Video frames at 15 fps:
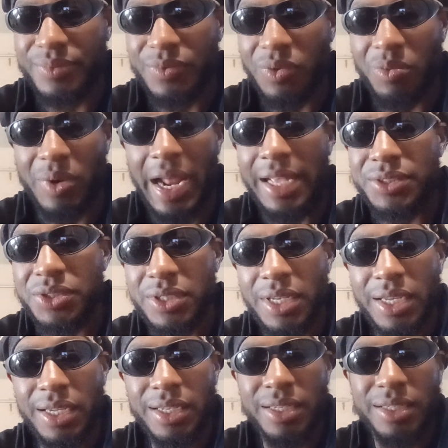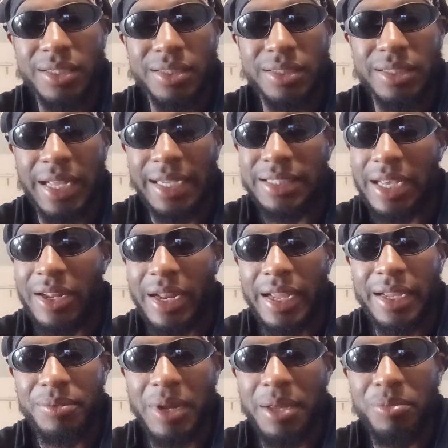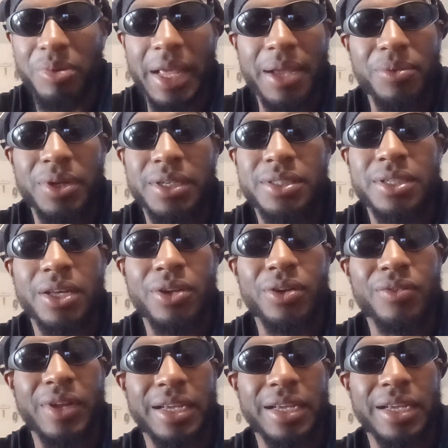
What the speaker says: from what I've seen, that's how they play with each other. If